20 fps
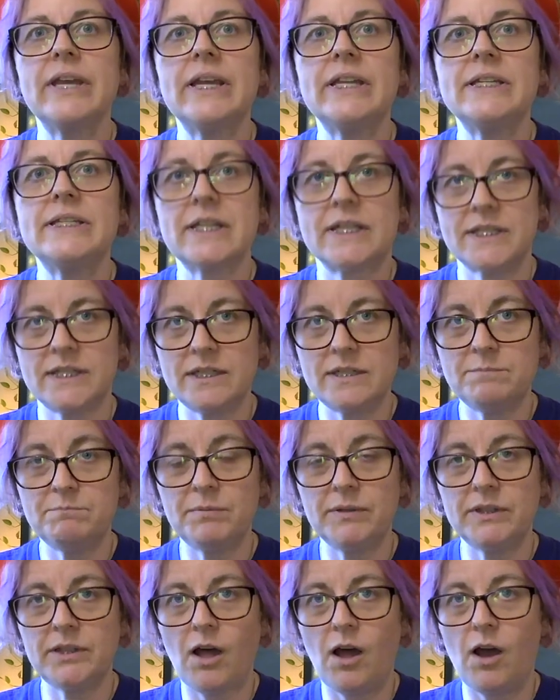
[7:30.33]
it doesn't
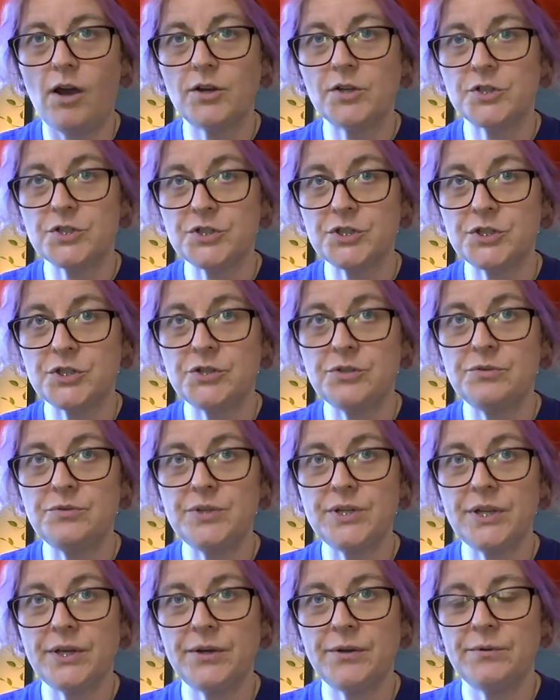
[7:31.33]
belong to
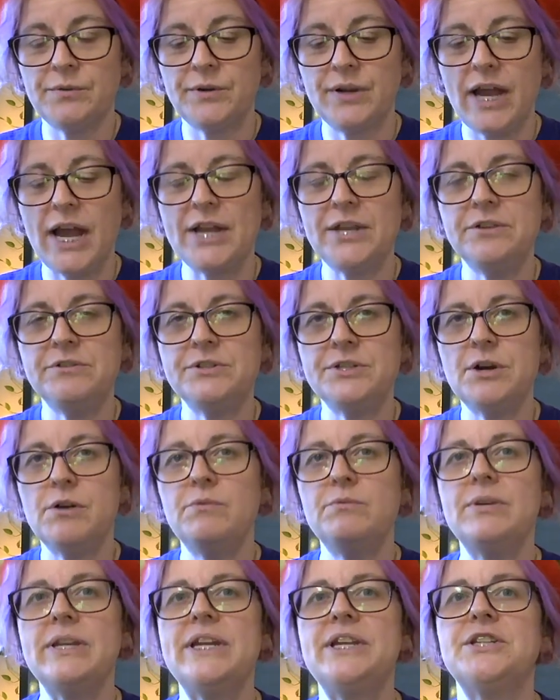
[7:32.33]
you, and you
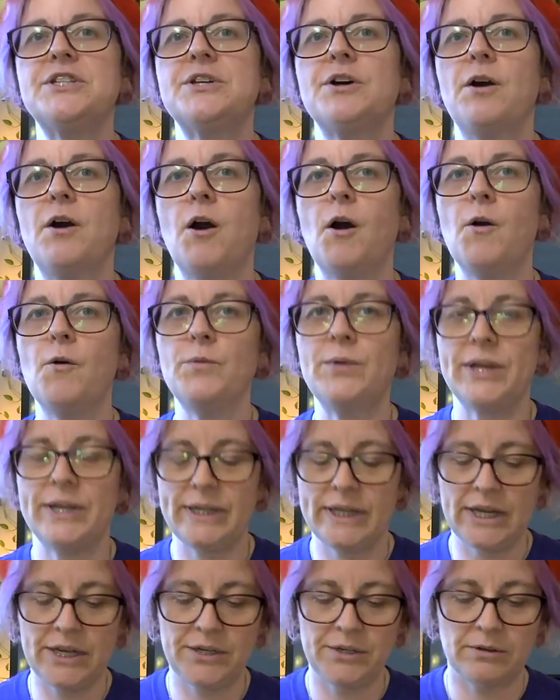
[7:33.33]
don't need to own
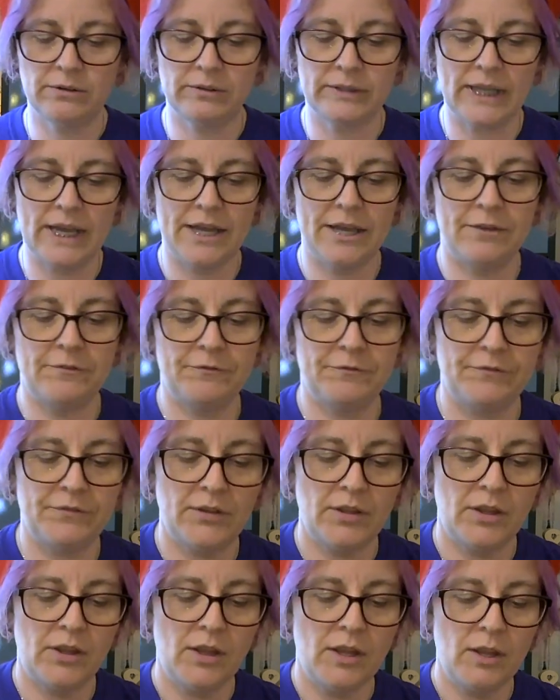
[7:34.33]
it in your life.
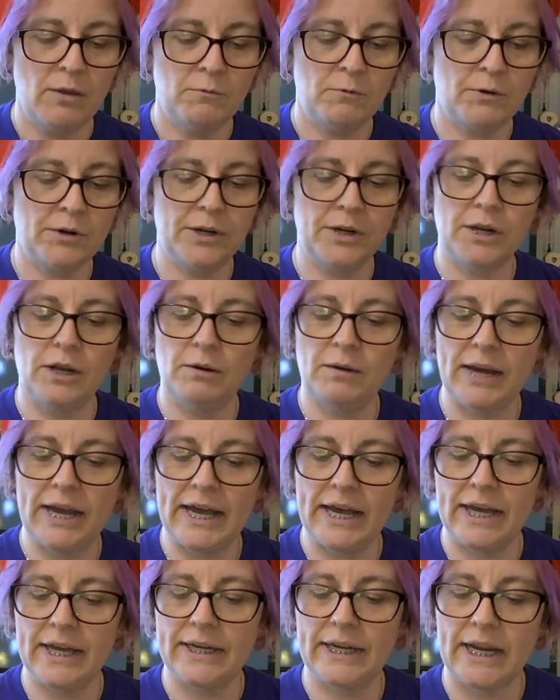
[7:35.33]
We're going to go
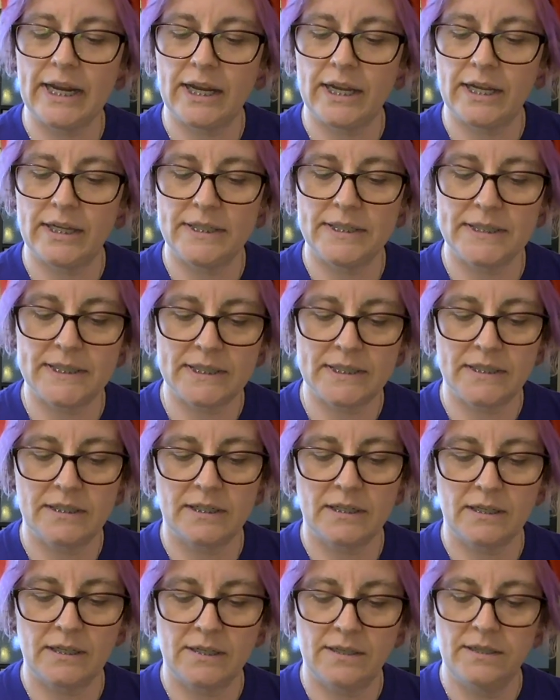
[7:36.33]
ahead and
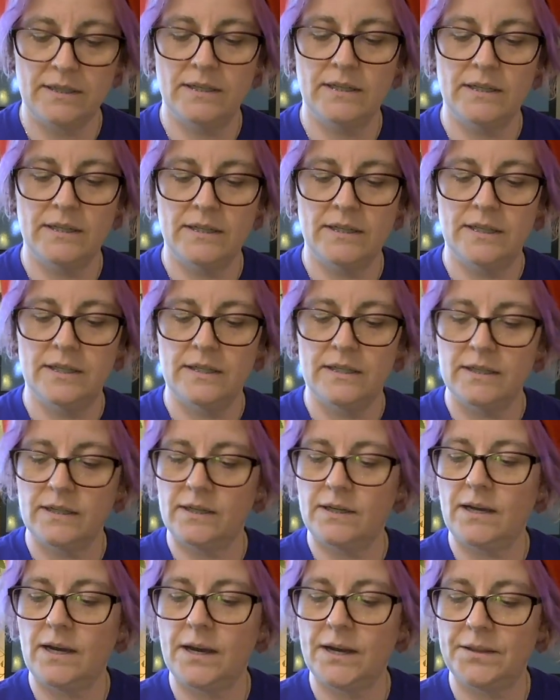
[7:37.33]

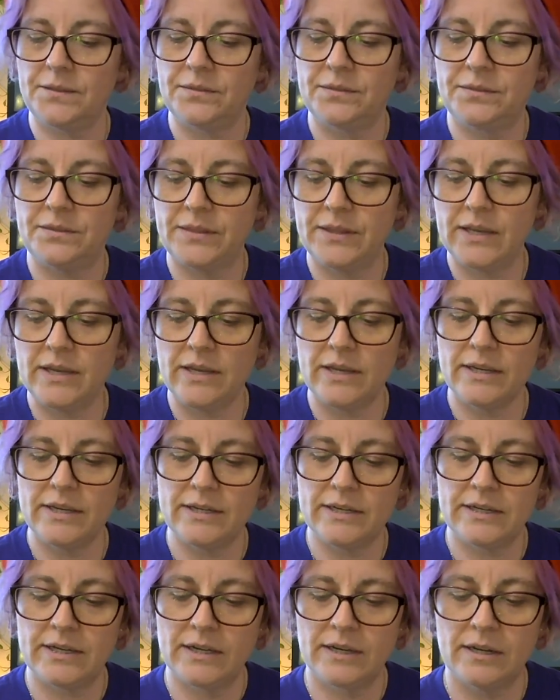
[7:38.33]
cut
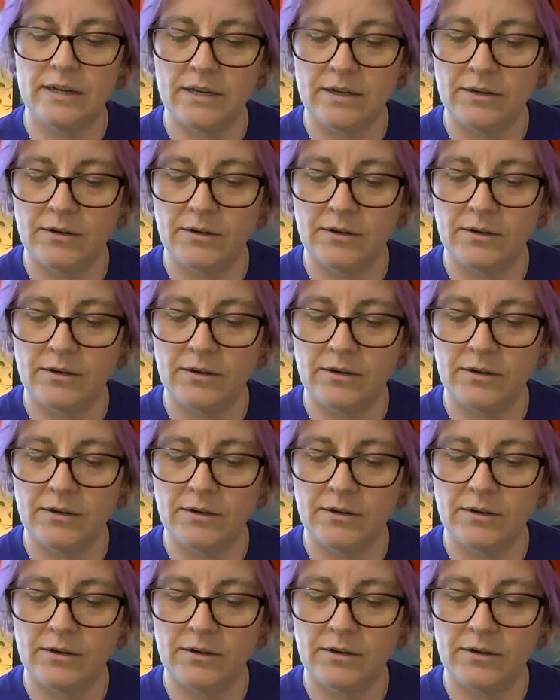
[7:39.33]
the